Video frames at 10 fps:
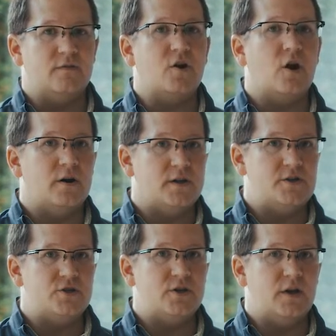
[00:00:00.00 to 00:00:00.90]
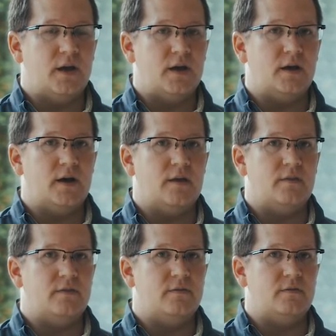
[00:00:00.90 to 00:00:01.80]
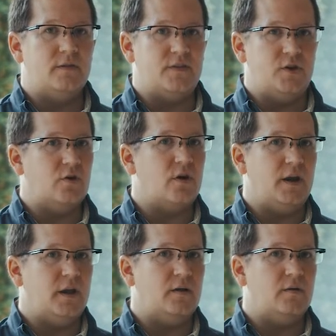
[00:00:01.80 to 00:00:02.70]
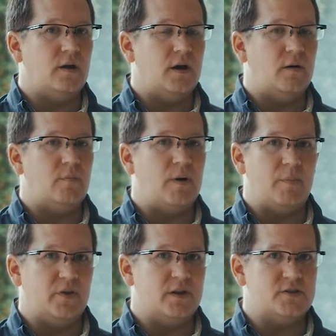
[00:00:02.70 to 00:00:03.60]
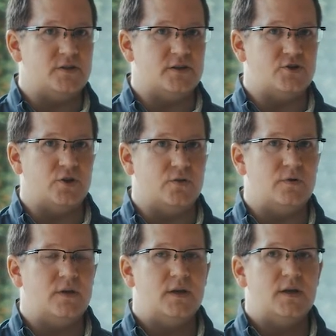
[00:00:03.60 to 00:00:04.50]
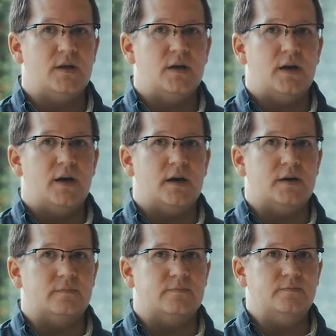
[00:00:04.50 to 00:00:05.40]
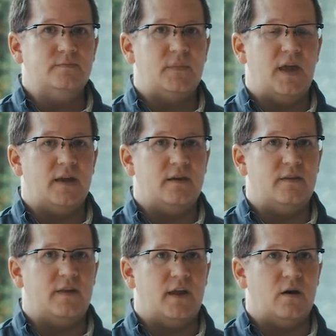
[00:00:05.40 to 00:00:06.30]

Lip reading: courage that the Ukrainian population has shown, and they